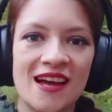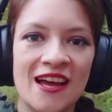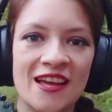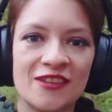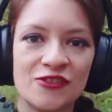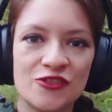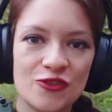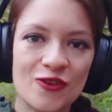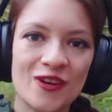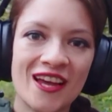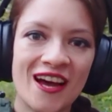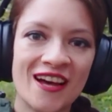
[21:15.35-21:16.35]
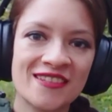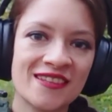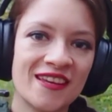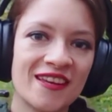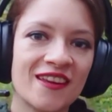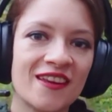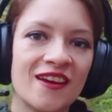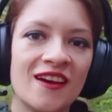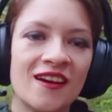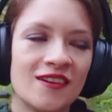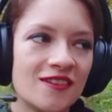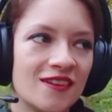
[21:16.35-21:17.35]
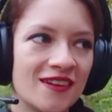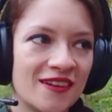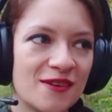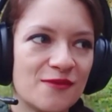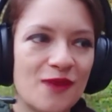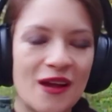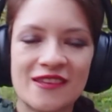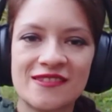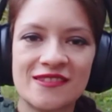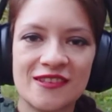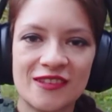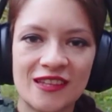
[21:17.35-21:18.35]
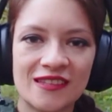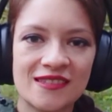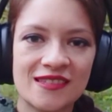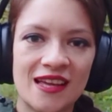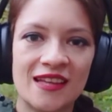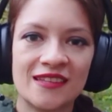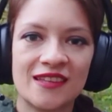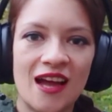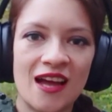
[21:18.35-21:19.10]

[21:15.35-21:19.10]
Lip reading: I enjoy asking my students and